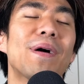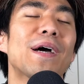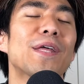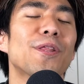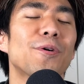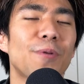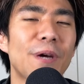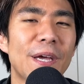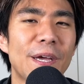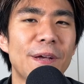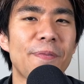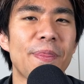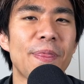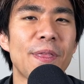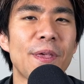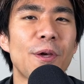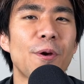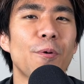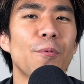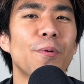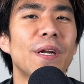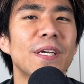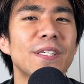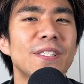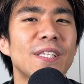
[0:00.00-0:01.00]
by the way,
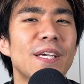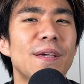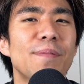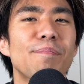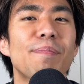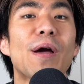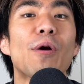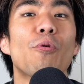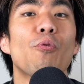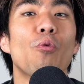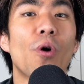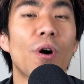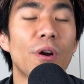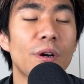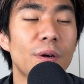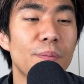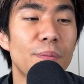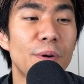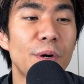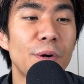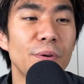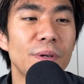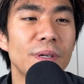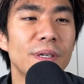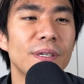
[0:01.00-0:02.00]
when I say my water
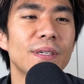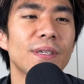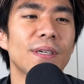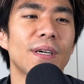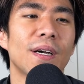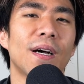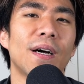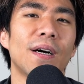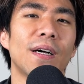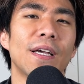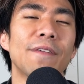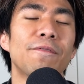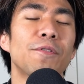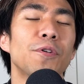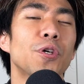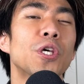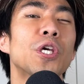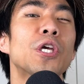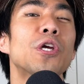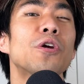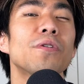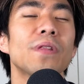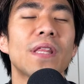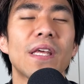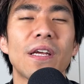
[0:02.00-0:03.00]
broke, if you
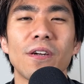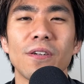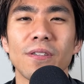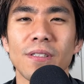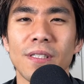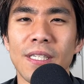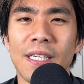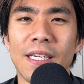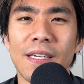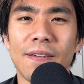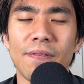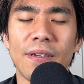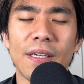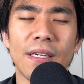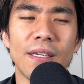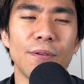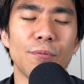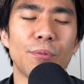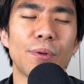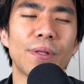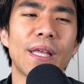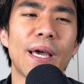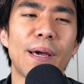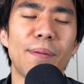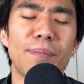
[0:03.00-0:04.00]
hear that on TV,
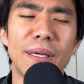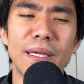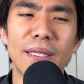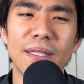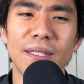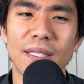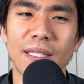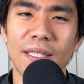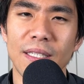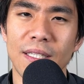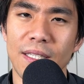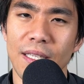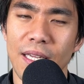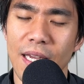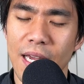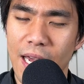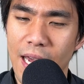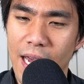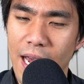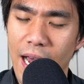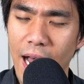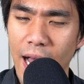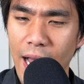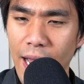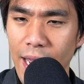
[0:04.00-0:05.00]
what that means is
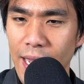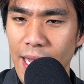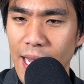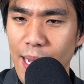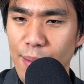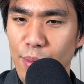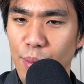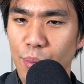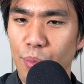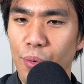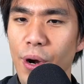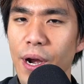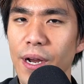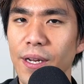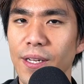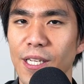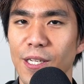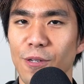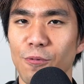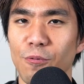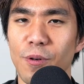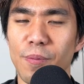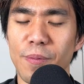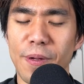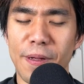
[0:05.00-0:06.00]
I am a
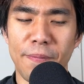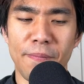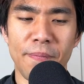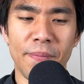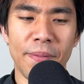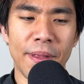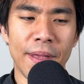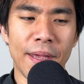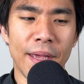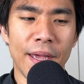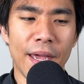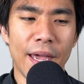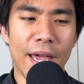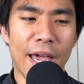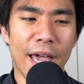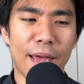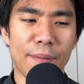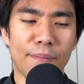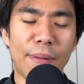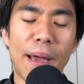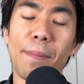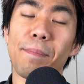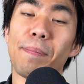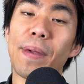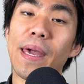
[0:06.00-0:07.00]
pregnant woman and
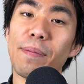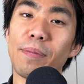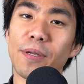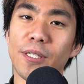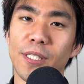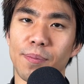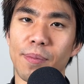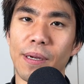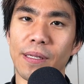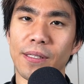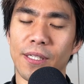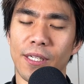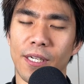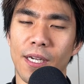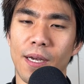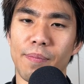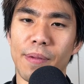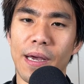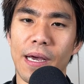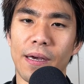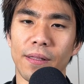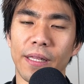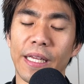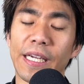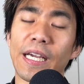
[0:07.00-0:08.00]
my baby's about to come
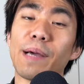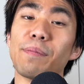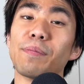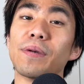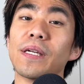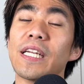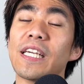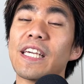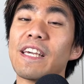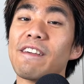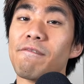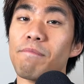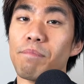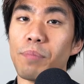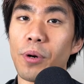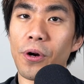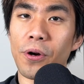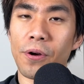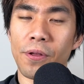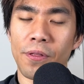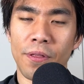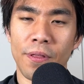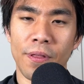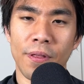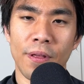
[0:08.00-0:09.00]
out. Like I'm going to give
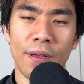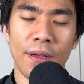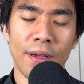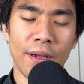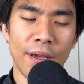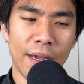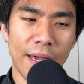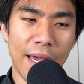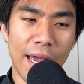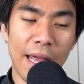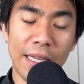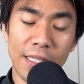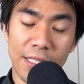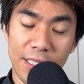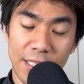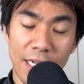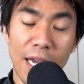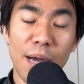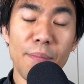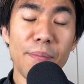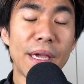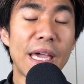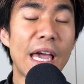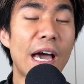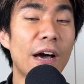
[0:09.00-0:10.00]
birth and it's
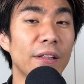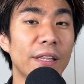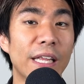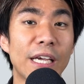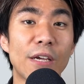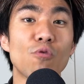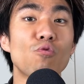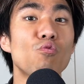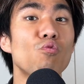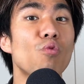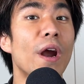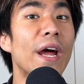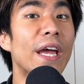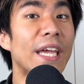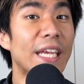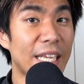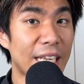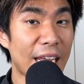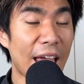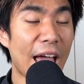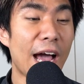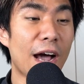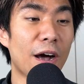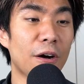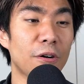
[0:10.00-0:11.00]
coming out like right
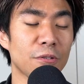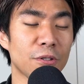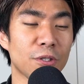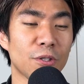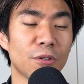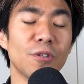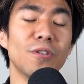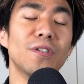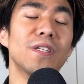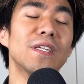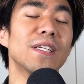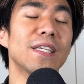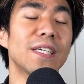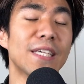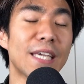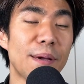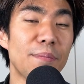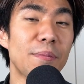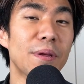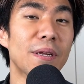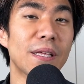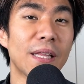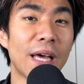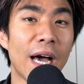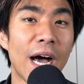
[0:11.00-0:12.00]
now. So you need to get
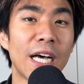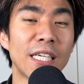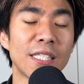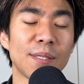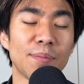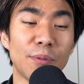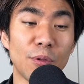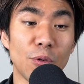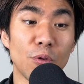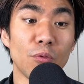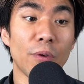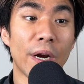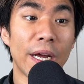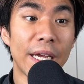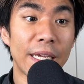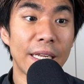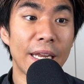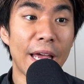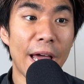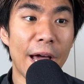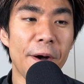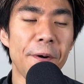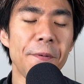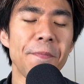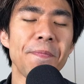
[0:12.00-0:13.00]
me to the hospital right
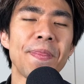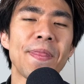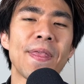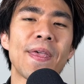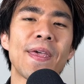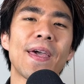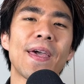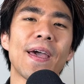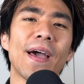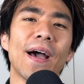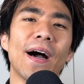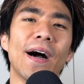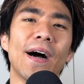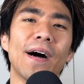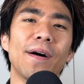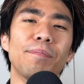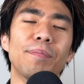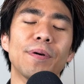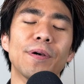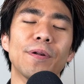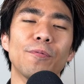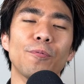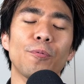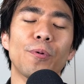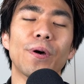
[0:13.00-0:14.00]
now.
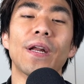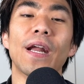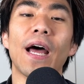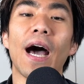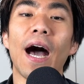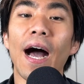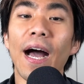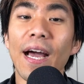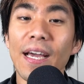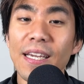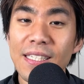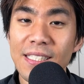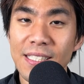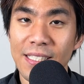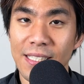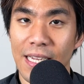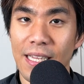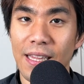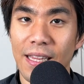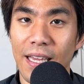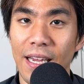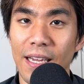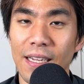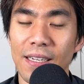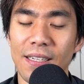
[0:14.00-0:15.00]
But when I say
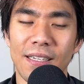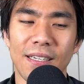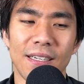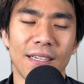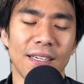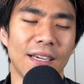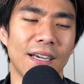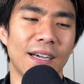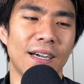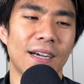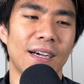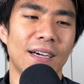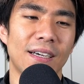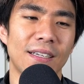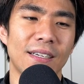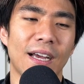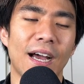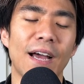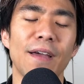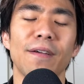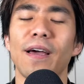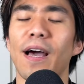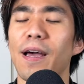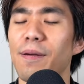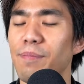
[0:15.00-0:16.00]
that,
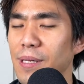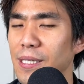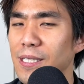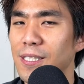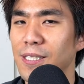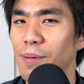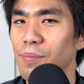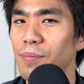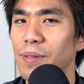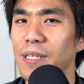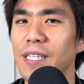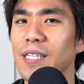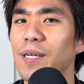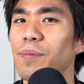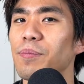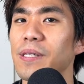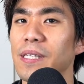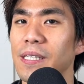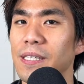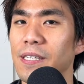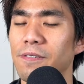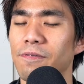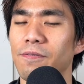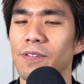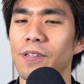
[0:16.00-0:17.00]
I mean something
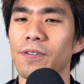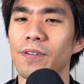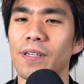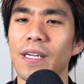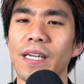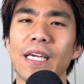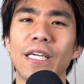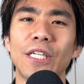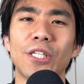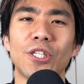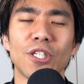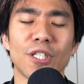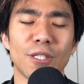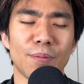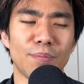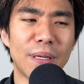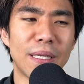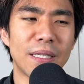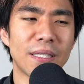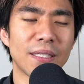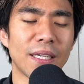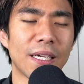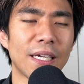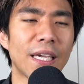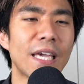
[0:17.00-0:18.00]
completely different, okay? It just
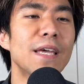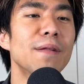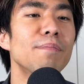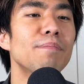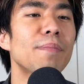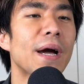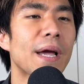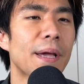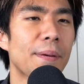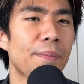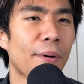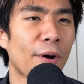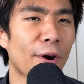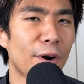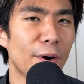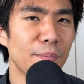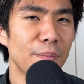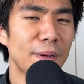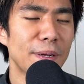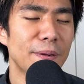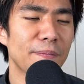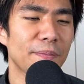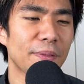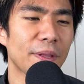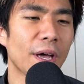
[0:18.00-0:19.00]
means like in my
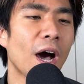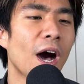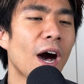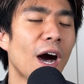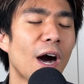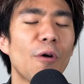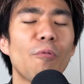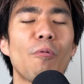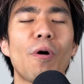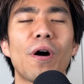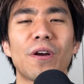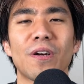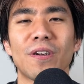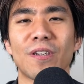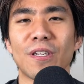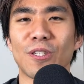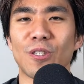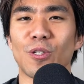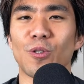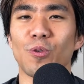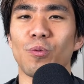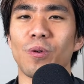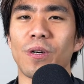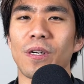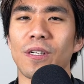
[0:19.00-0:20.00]
apartment, the hot water
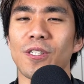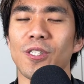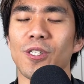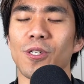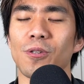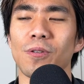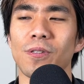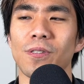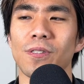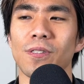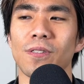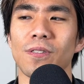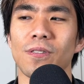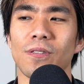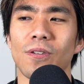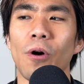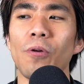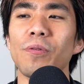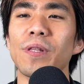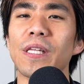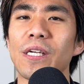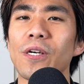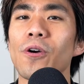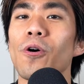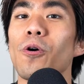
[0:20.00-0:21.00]
doesn't work. So it's
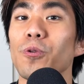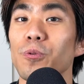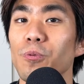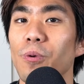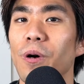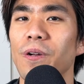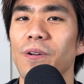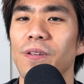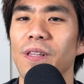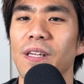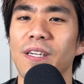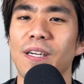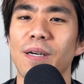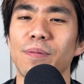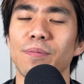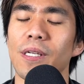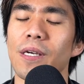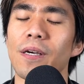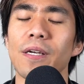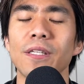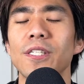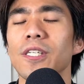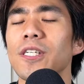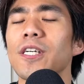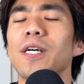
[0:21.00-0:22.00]
only cold water that comes out.
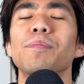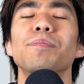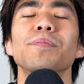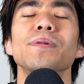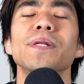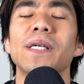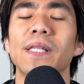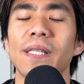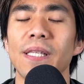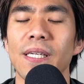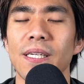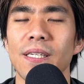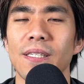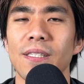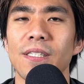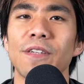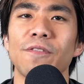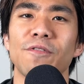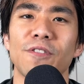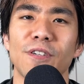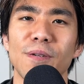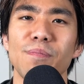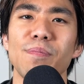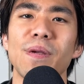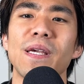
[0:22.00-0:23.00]
It's a completely
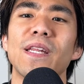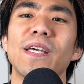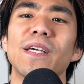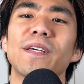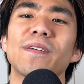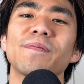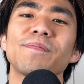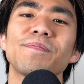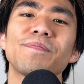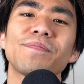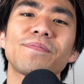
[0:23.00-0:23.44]
different meaning.